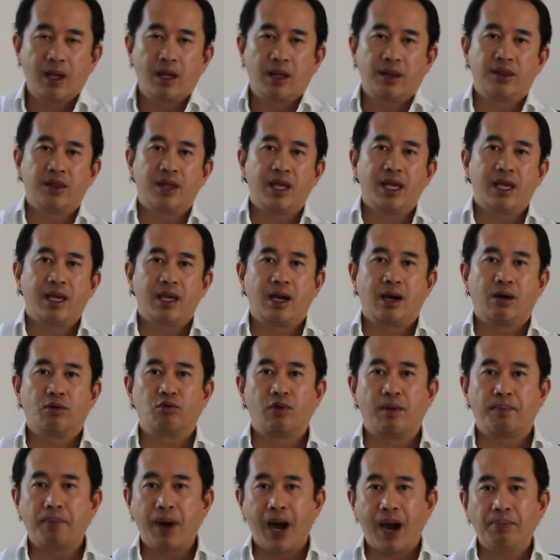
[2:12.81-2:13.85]
The
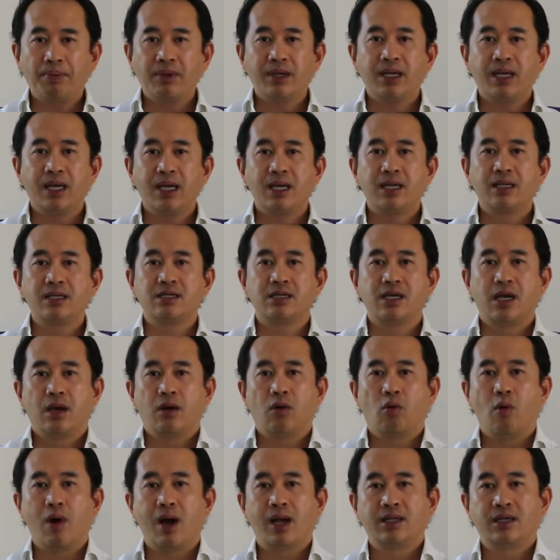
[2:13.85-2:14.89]
Republicans
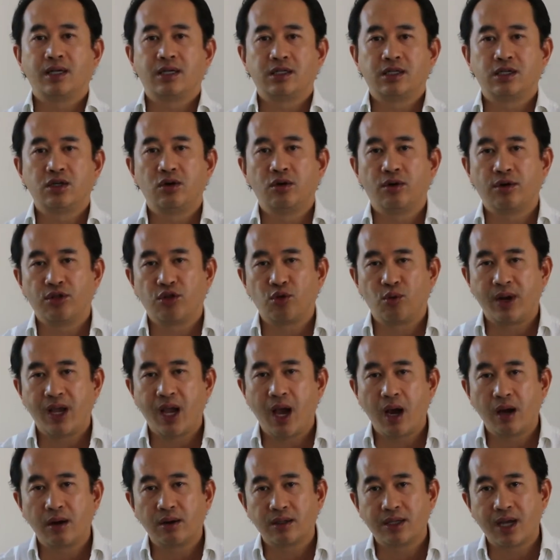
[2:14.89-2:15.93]
wanted $200 or
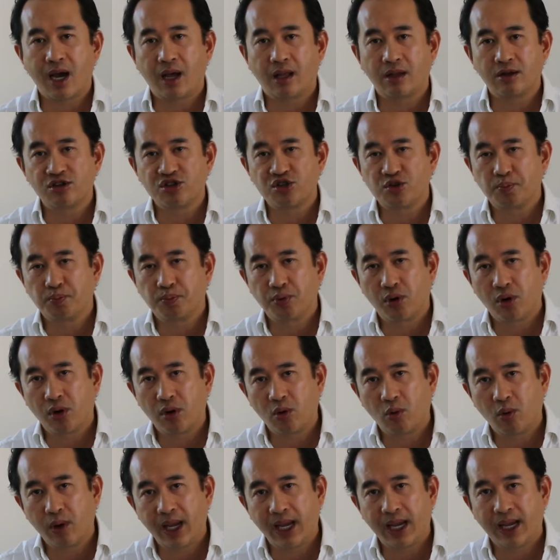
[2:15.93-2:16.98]
$300 per
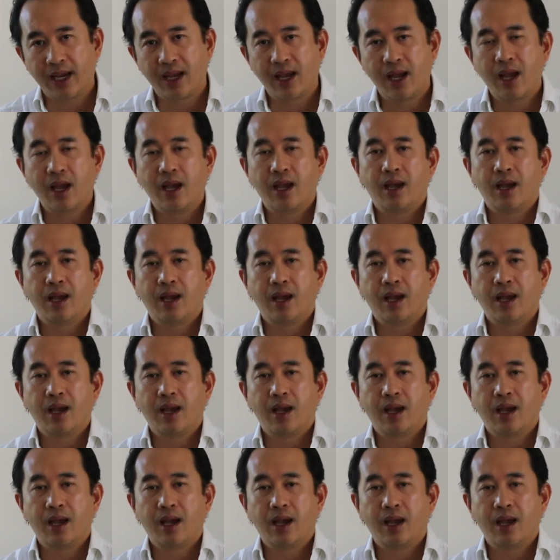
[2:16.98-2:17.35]
week,